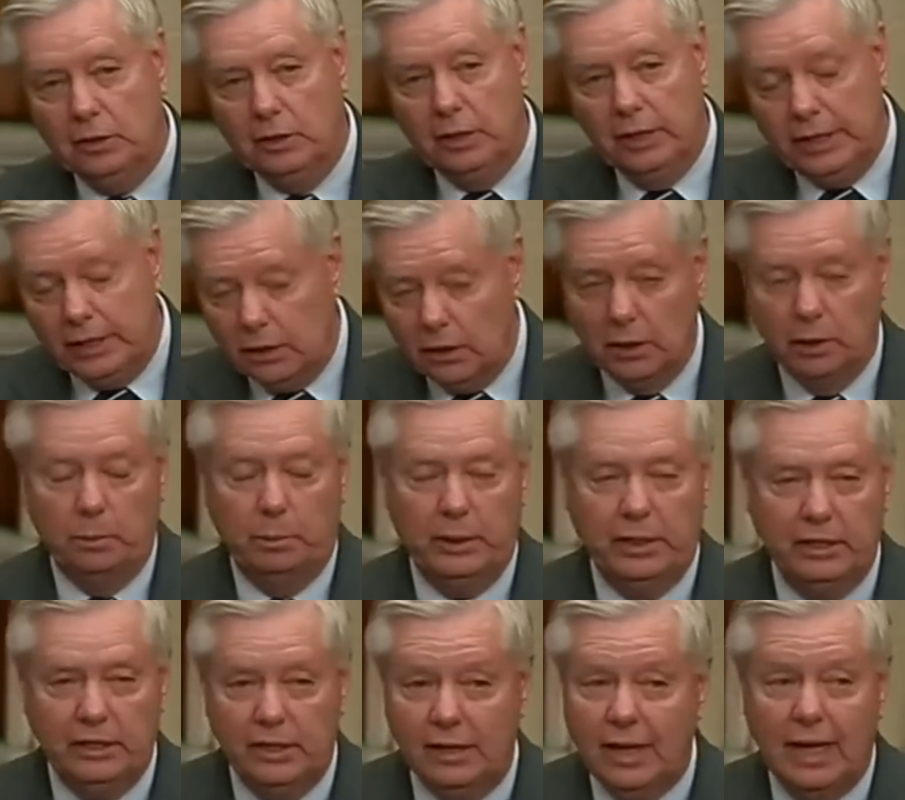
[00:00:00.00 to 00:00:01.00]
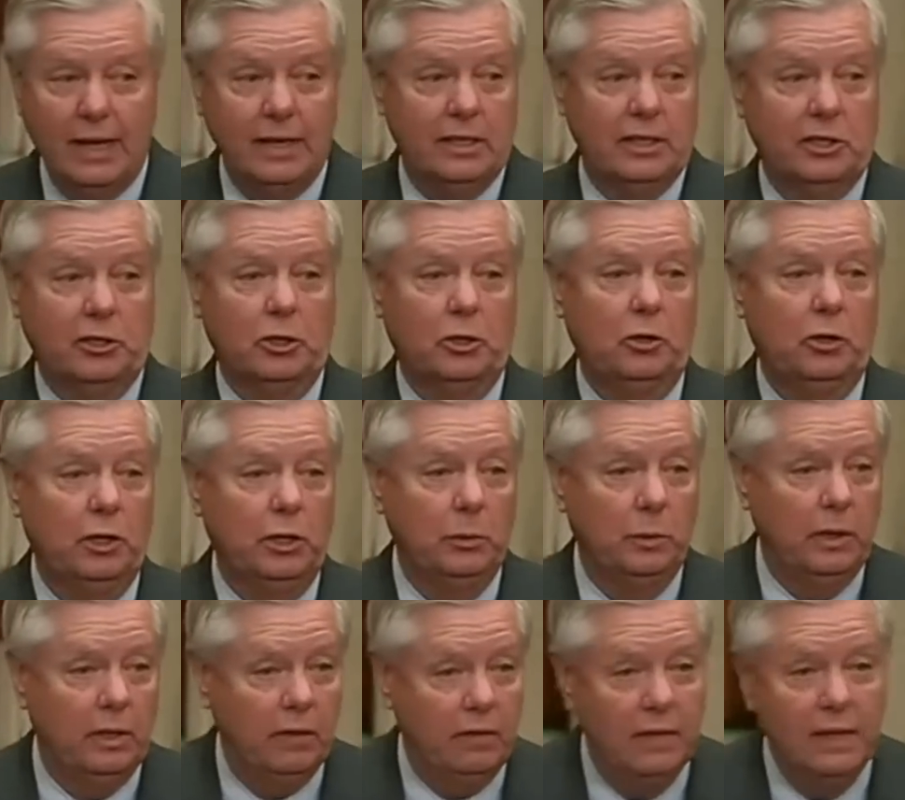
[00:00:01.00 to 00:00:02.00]
legal opinion I disagree
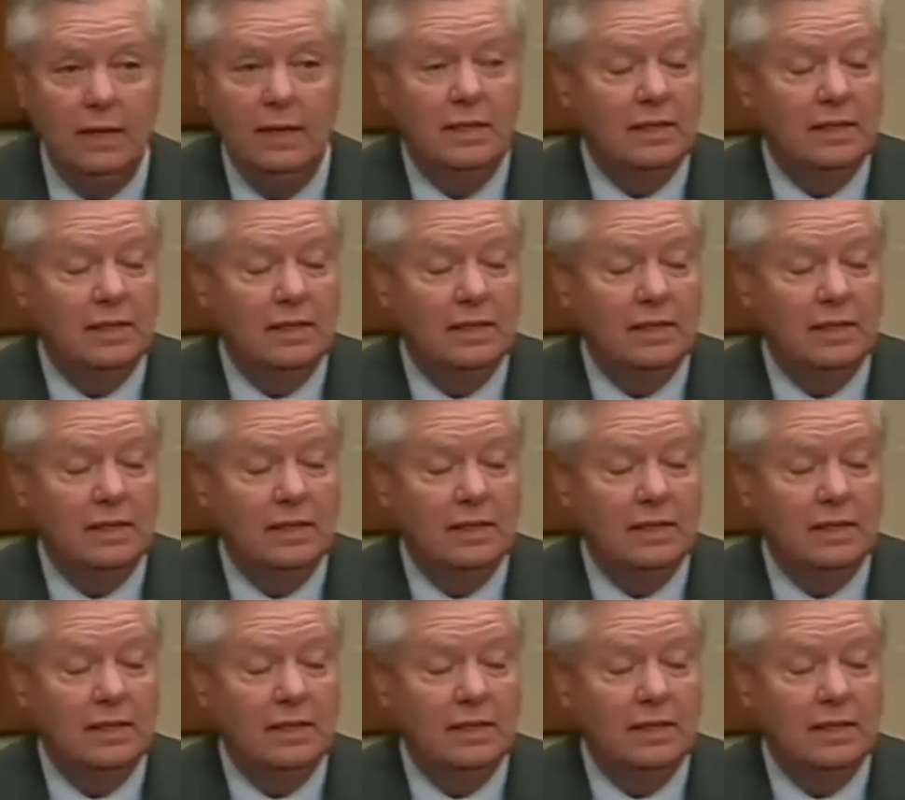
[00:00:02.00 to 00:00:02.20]
with,